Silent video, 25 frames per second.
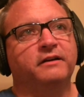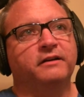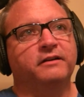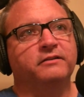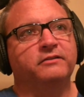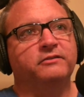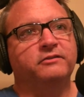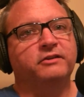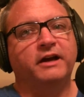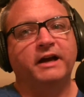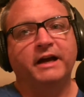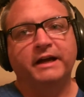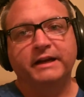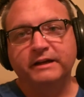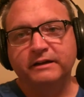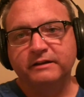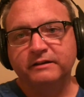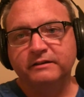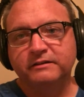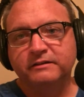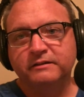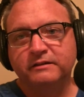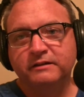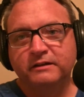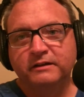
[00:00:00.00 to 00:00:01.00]
China
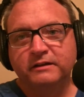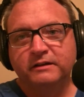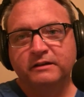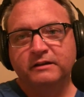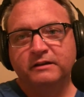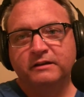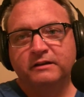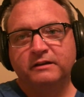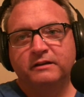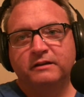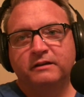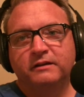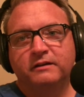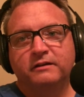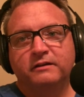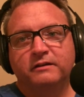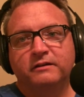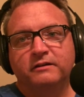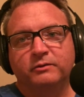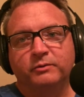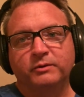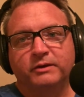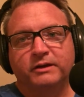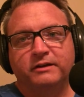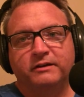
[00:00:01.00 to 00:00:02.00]

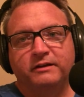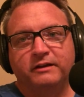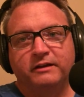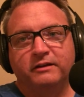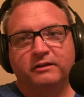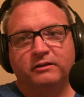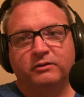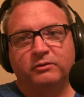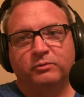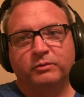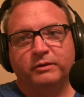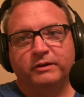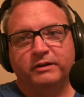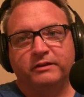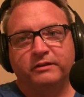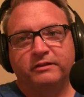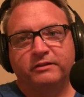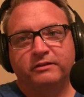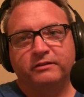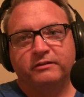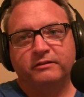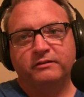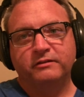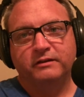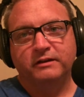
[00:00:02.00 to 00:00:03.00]
doing a deal
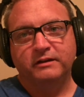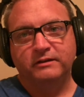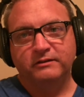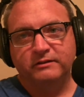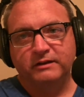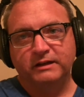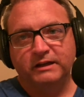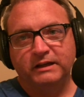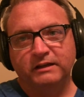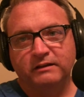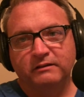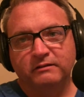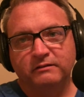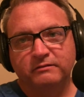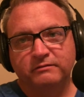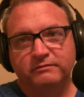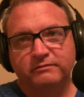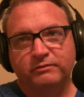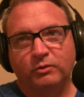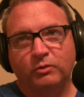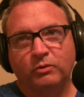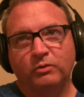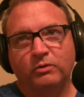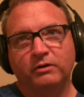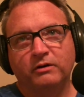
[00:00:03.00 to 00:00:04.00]
with Disney
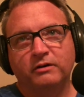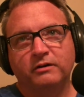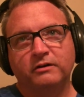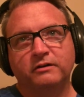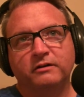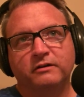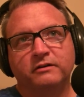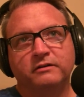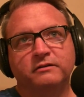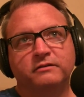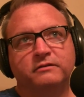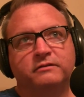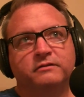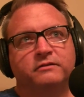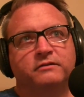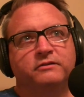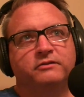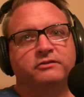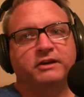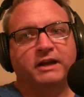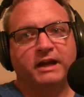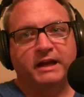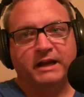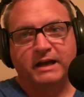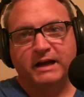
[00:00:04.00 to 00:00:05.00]
for
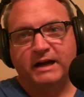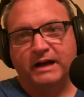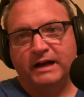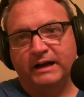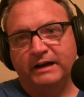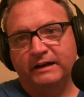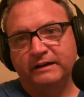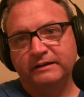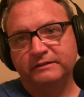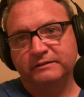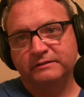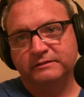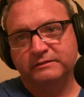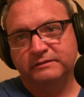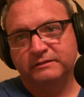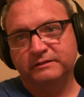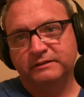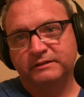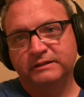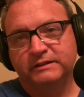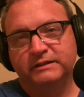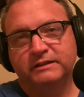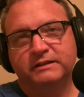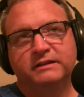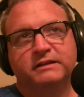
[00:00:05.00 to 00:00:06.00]
Shanghai,
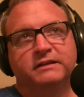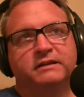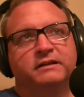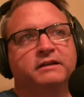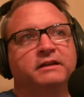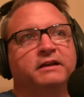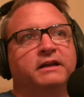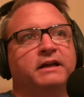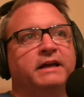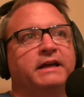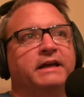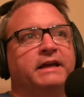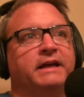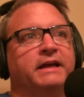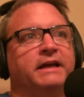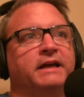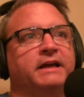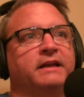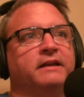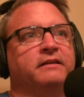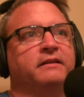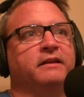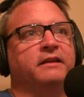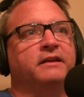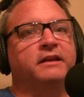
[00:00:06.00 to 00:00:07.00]

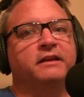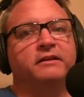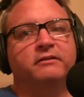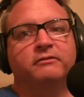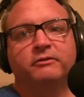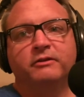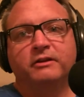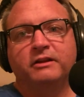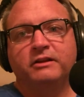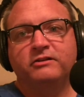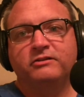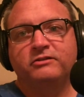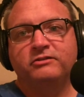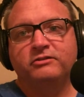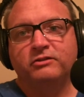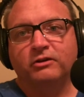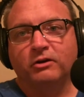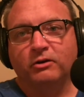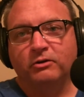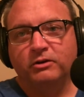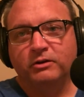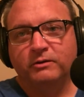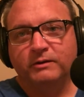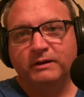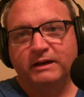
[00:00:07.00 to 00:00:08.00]
and they didn't really
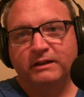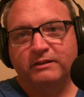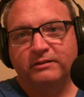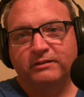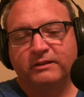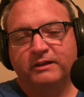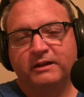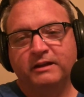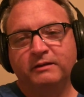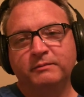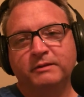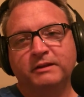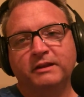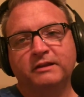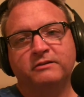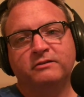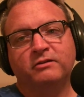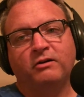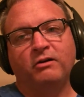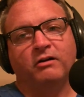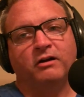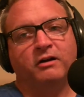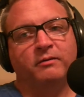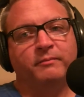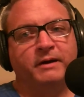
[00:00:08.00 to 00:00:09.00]
show you anything, but they
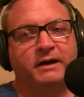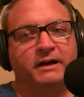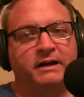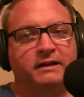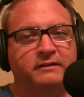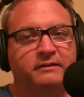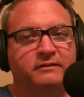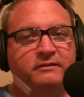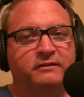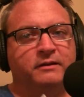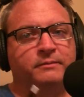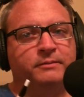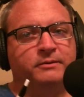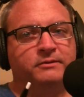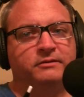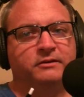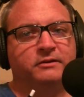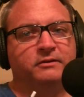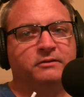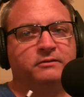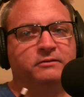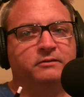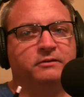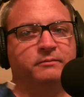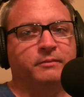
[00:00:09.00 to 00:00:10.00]
talk about it in this
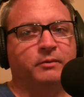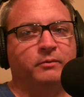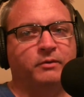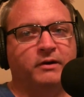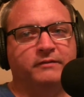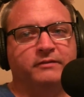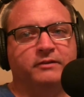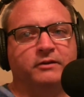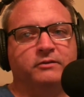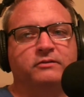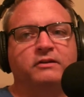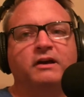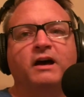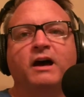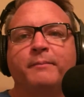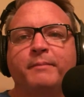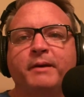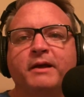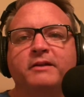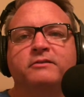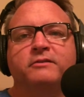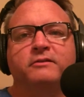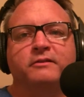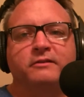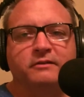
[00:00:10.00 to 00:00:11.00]
episode, and my wife goes, "I
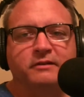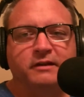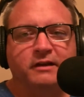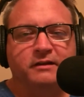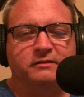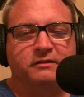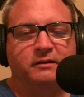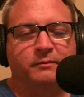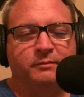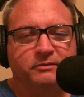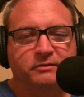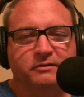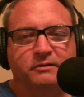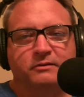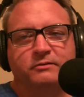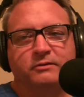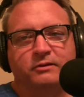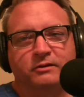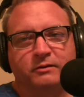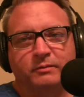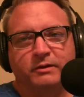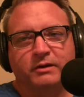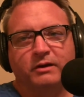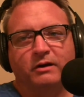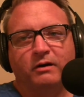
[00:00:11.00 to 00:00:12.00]
bet you the next episode is
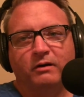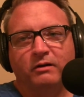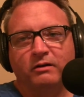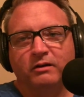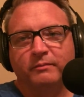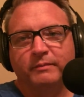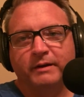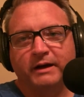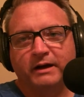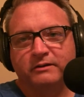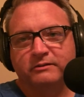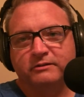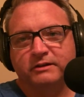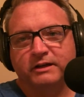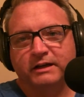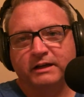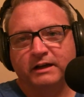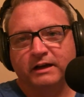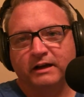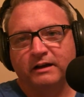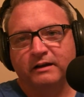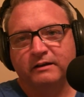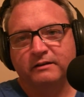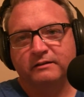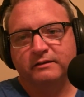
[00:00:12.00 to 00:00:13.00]
going to be all about
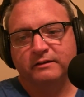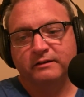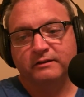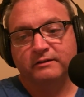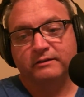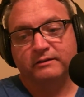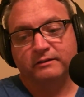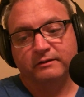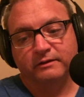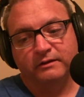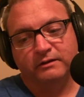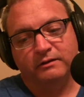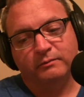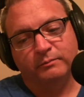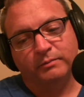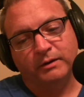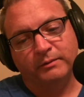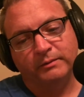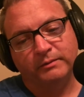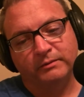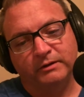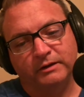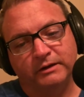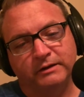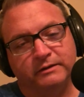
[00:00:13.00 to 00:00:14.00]
Shanghai." And I was like, "Yeah, you're
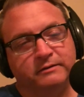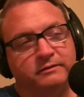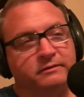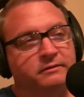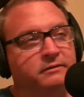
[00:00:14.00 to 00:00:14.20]
probably right."